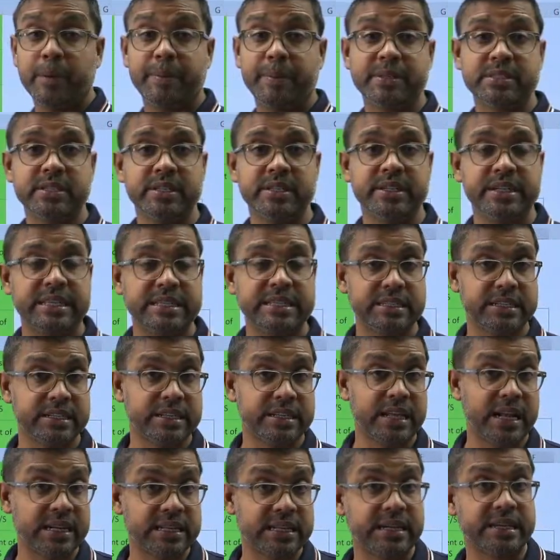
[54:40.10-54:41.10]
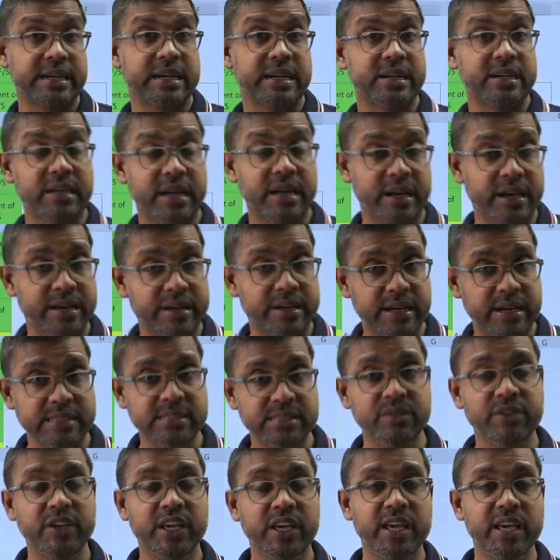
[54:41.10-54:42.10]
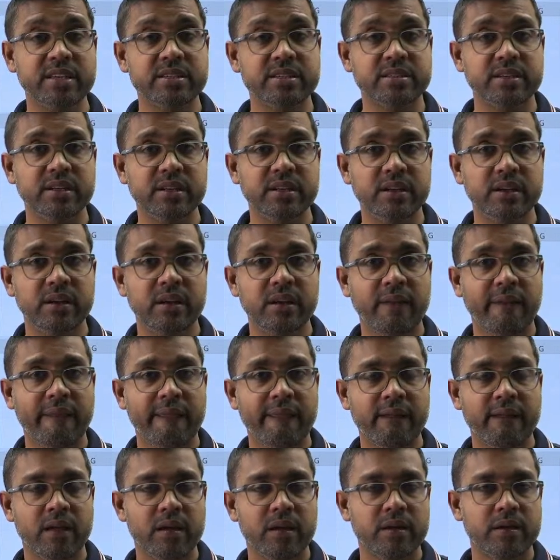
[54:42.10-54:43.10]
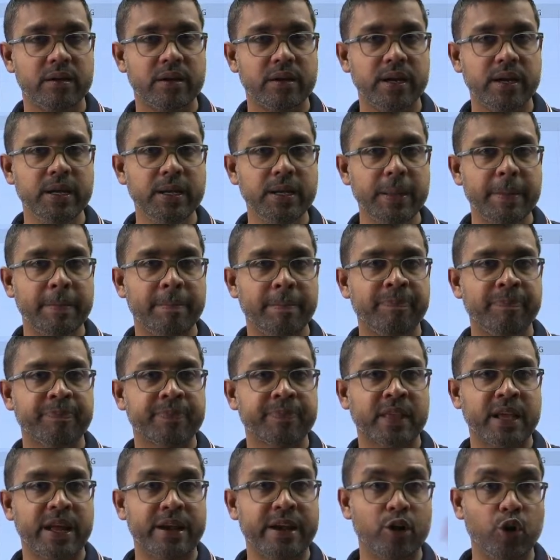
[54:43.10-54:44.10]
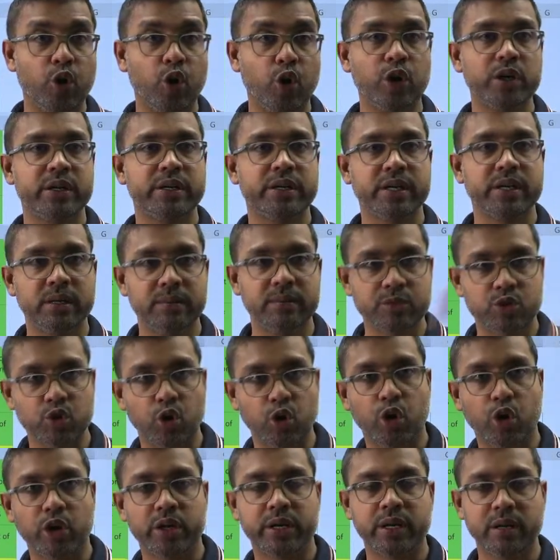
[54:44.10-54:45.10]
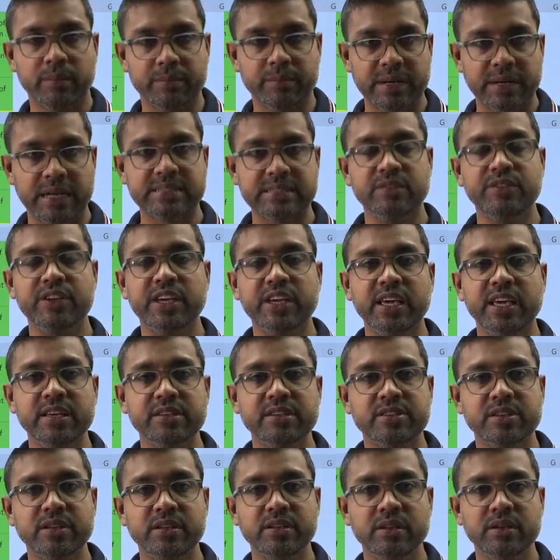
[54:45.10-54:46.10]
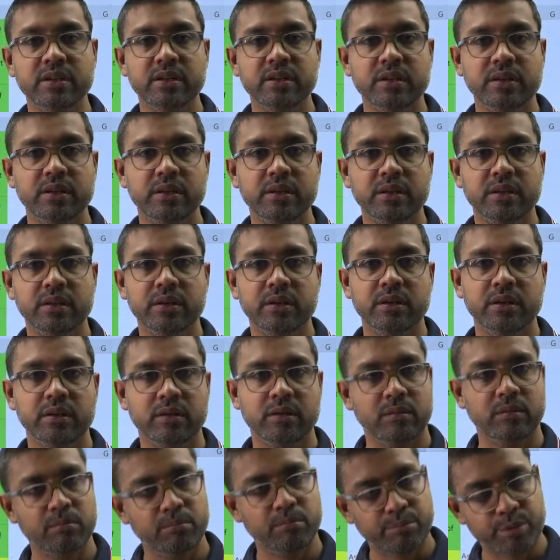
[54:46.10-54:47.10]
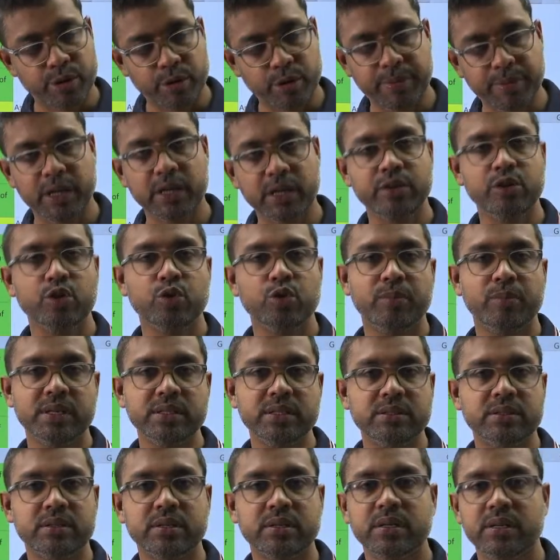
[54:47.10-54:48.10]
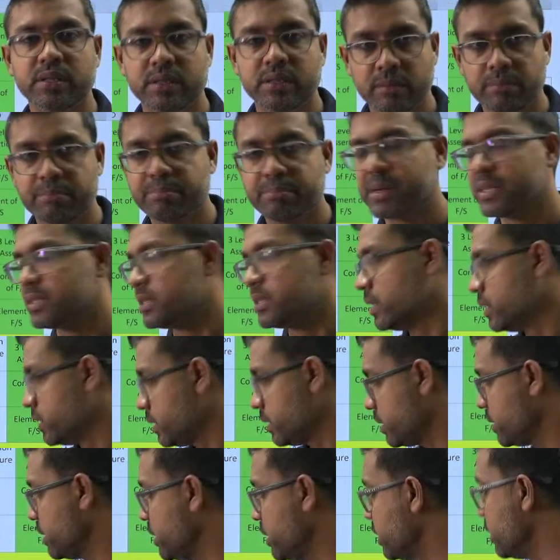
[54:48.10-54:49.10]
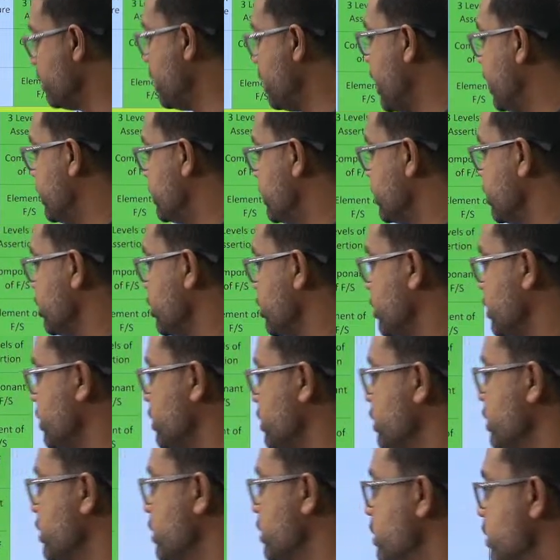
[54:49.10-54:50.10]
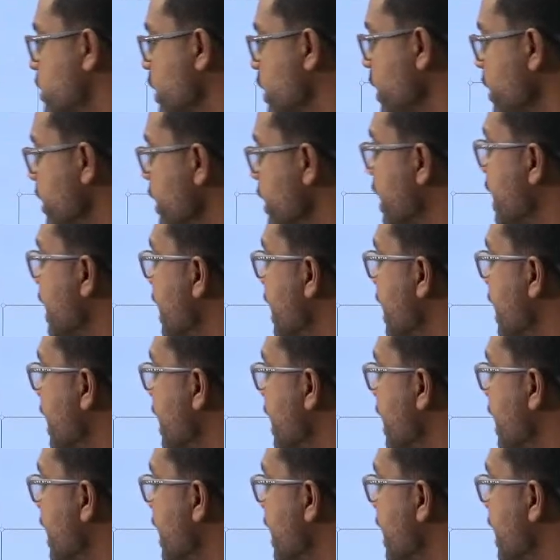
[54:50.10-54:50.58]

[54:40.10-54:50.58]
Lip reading: presentation, non-current, current classification, right? And long-term, short-term classification. Properly you must present in the balance sheet, right?